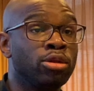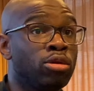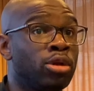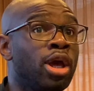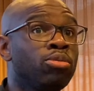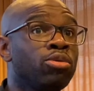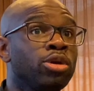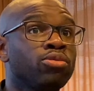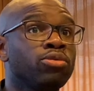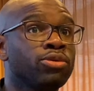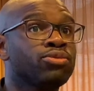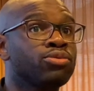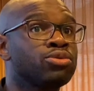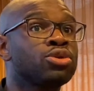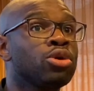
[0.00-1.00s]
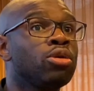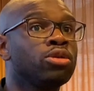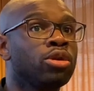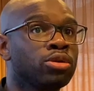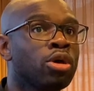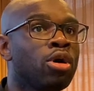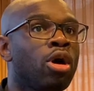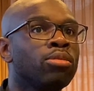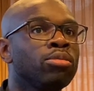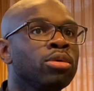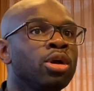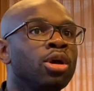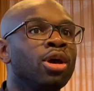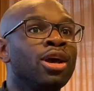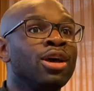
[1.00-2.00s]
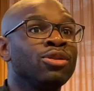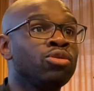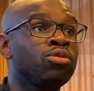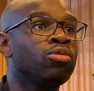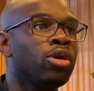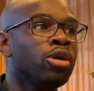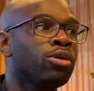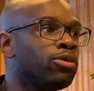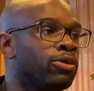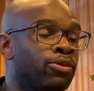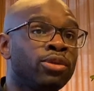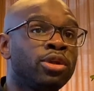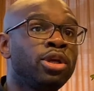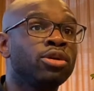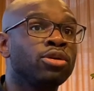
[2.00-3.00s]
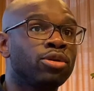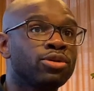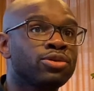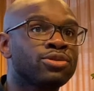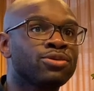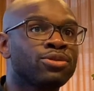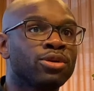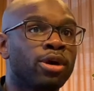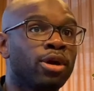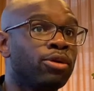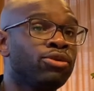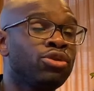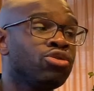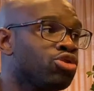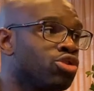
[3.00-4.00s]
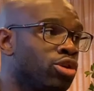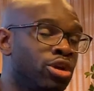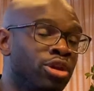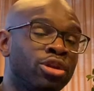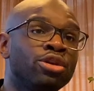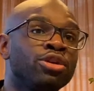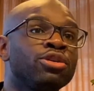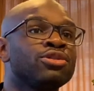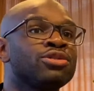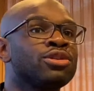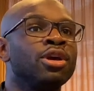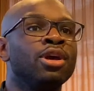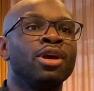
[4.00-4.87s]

collaborate with soul dot com to work with leaders, uh, future leaders,